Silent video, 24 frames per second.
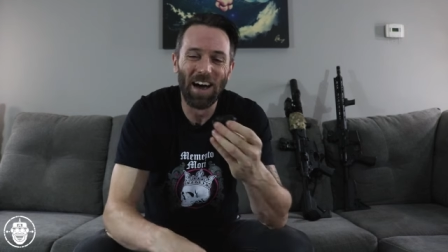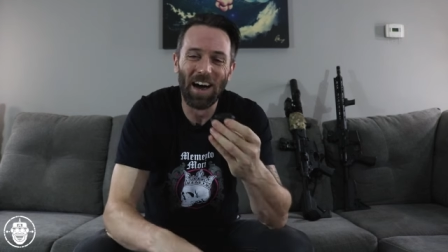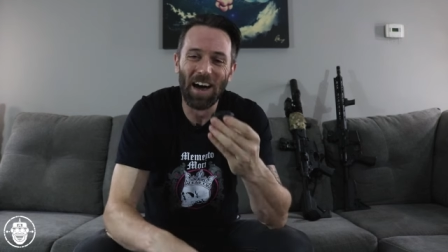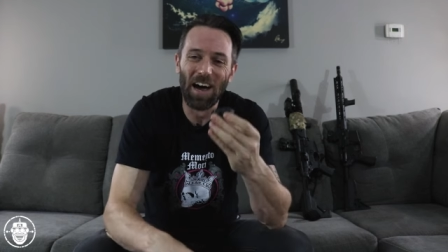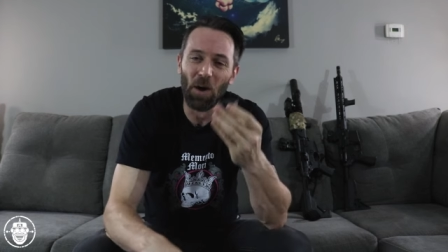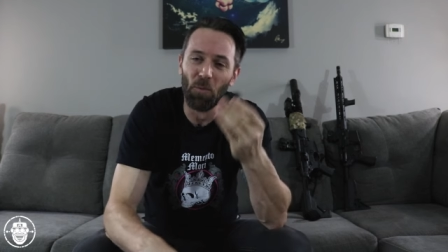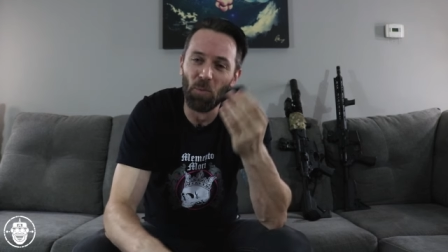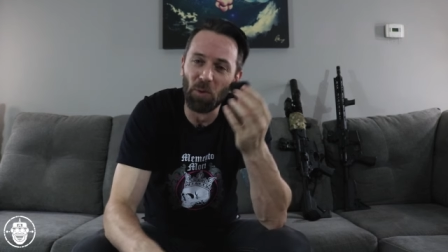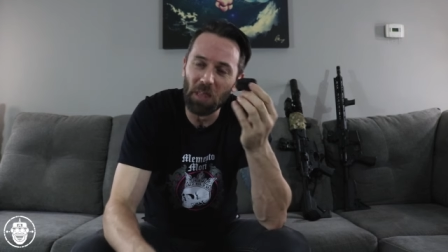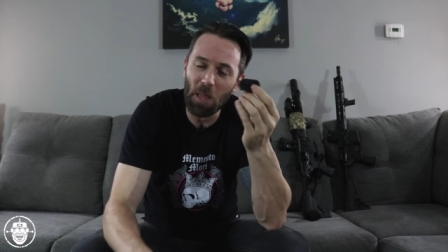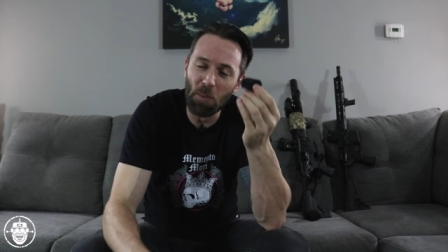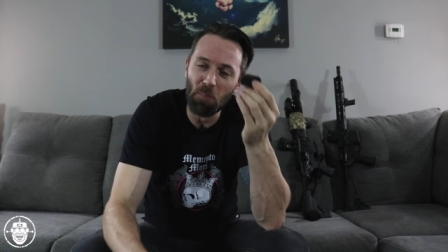Uh,
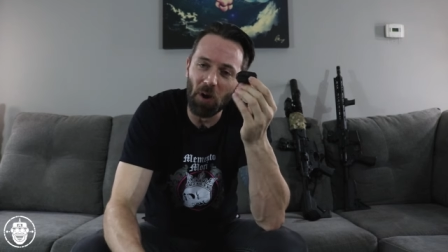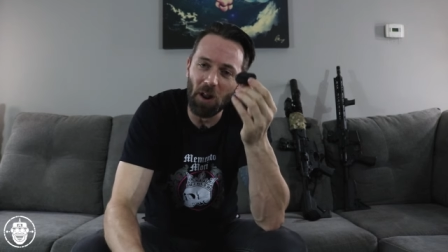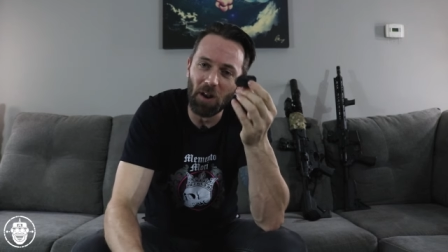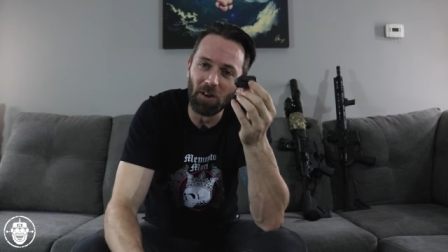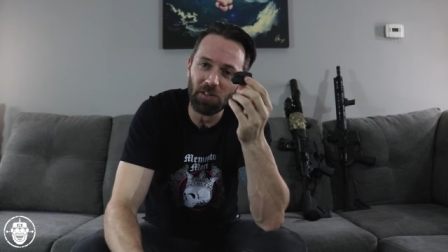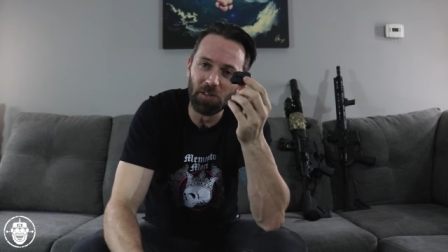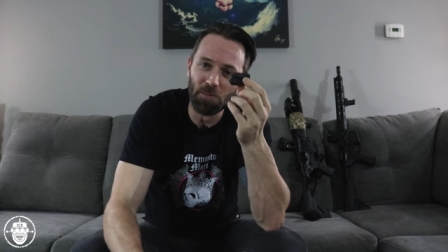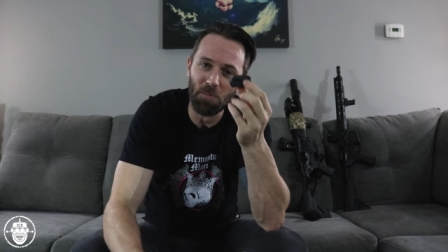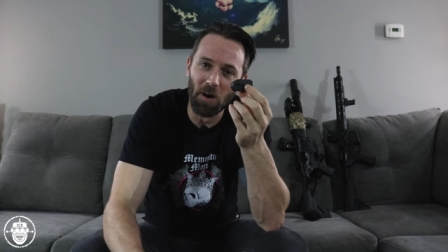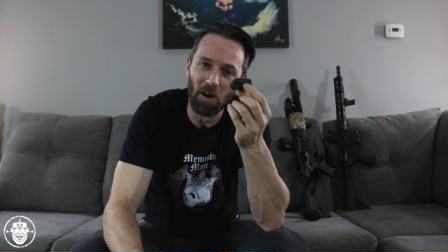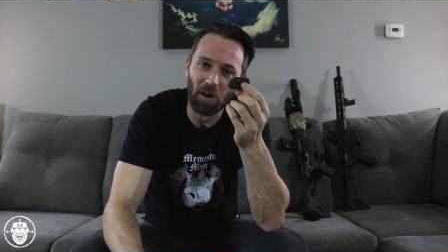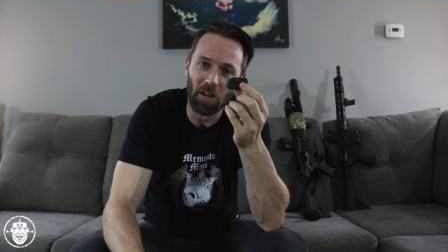and what they brought
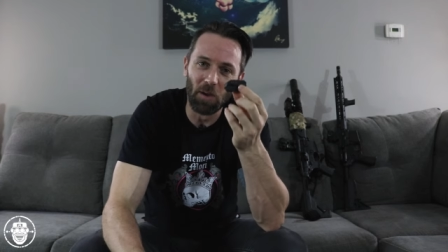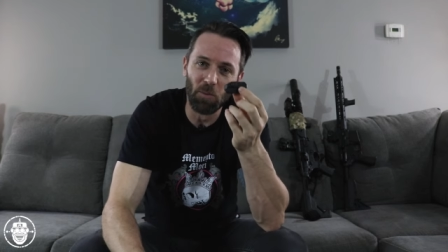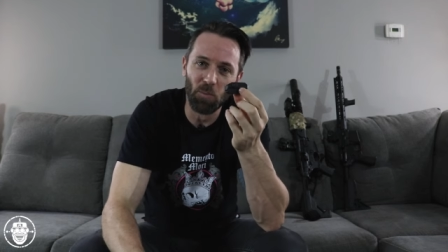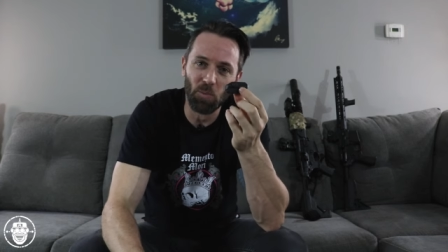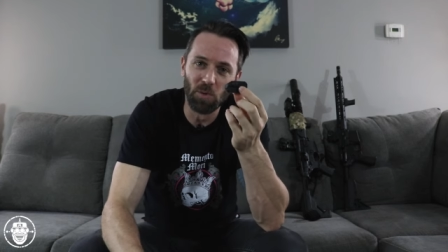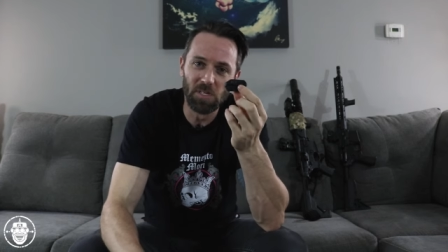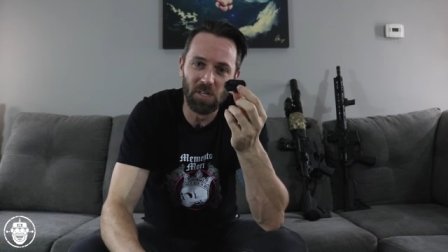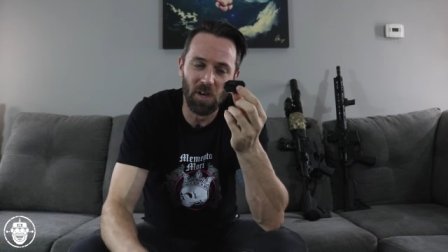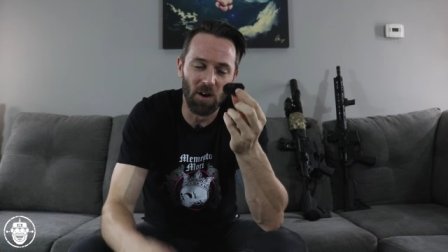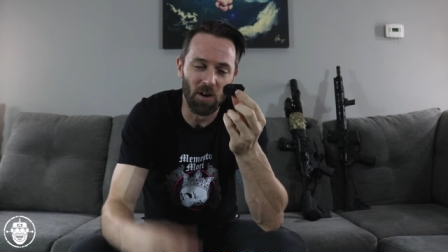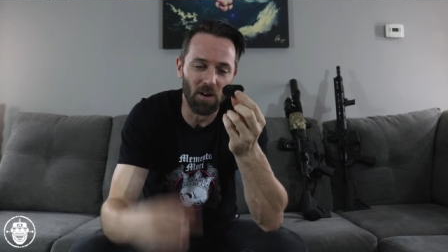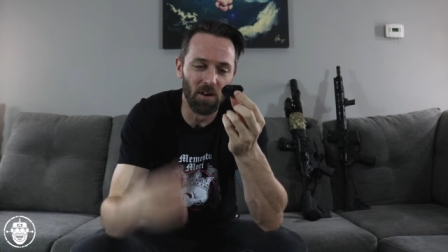out to market
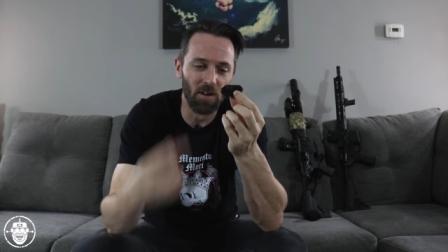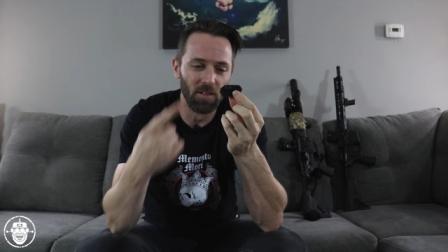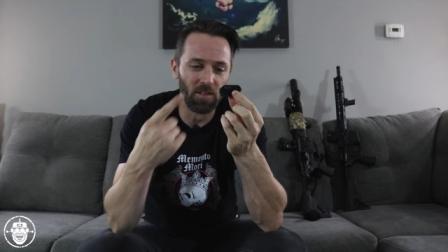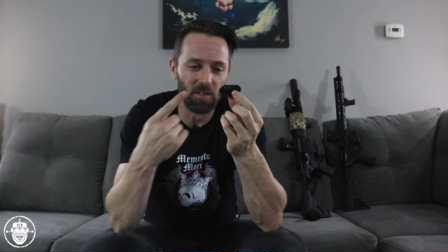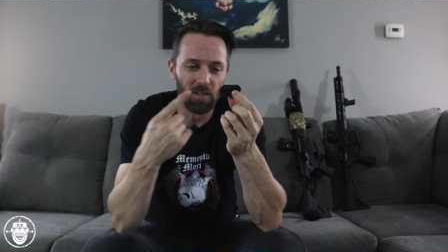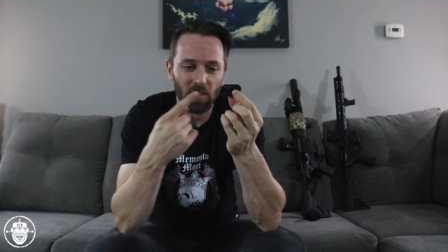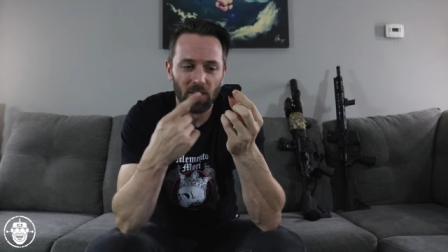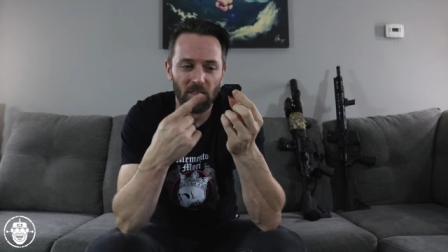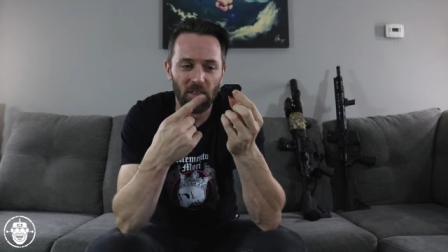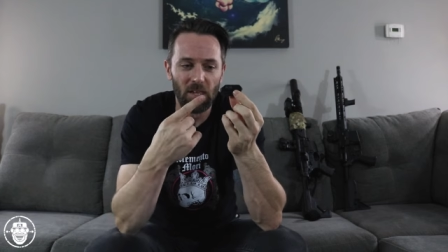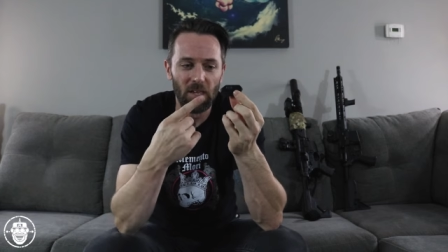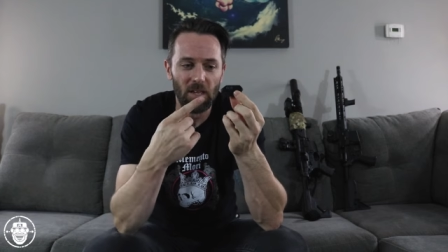was called
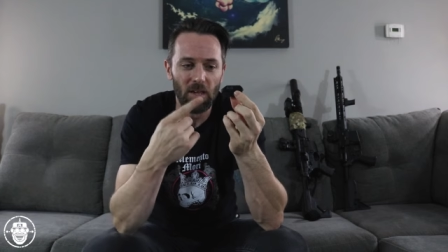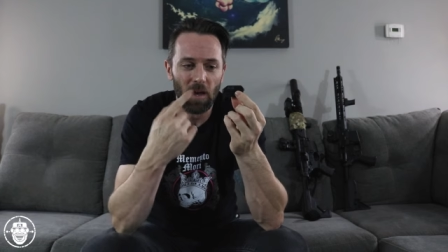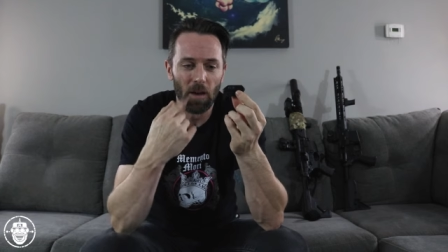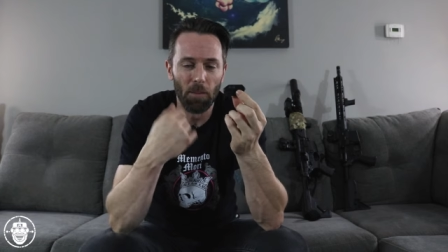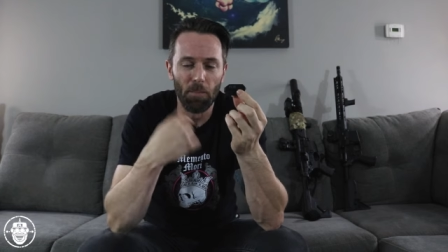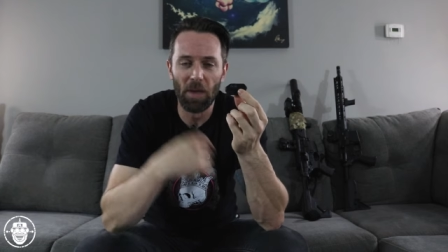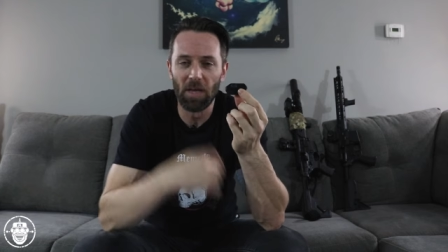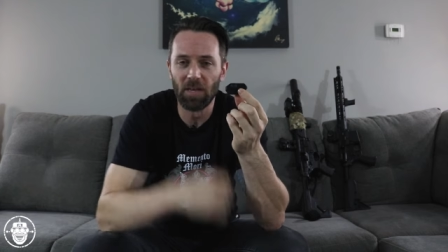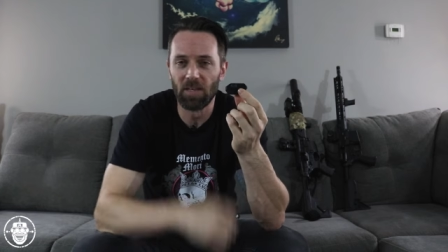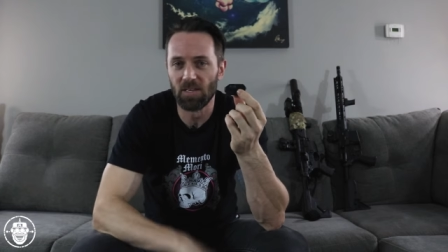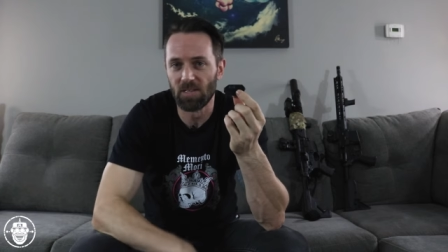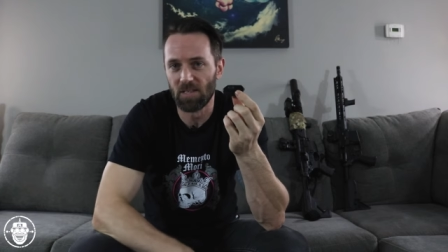the uh,
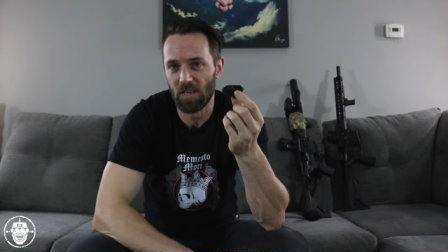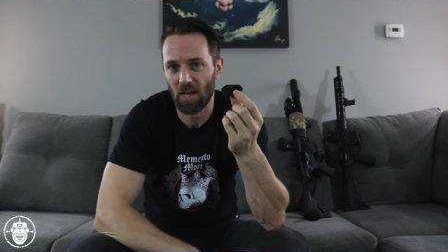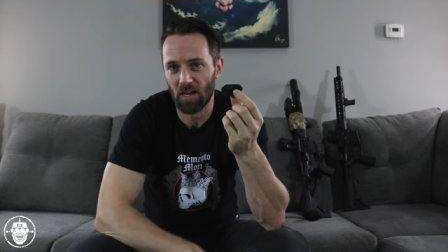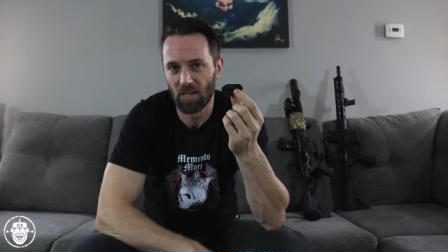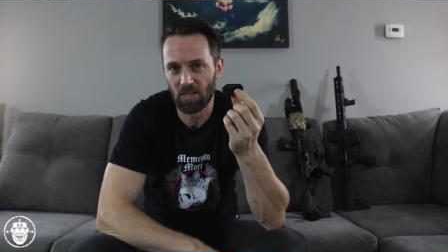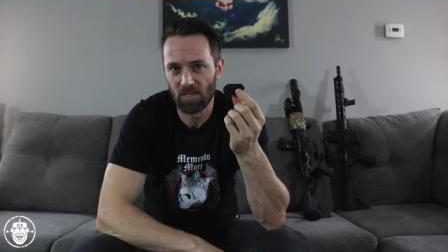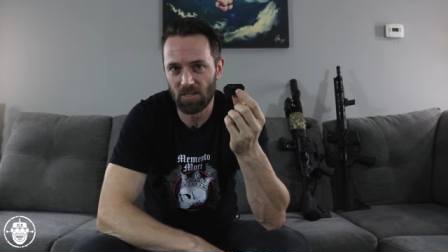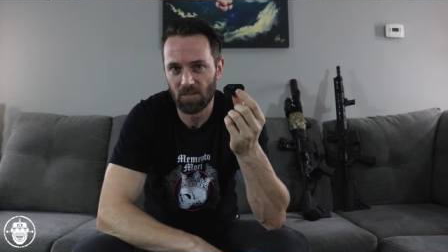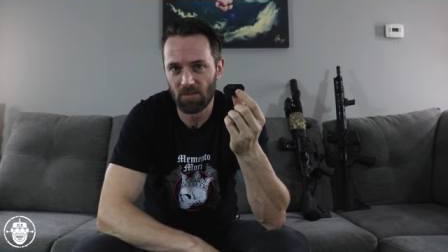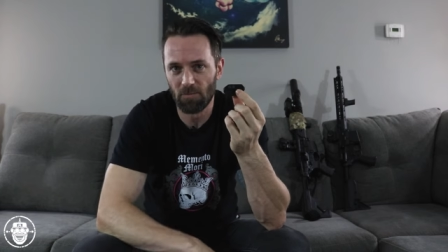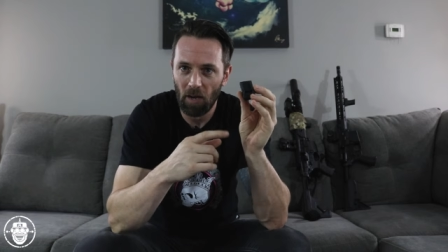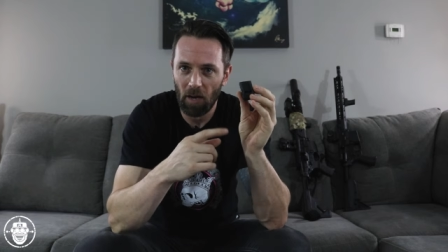Mantis
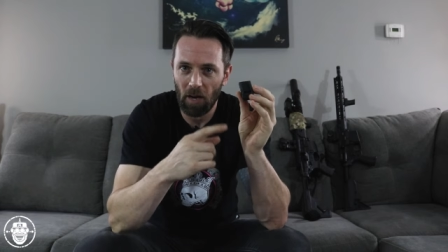X.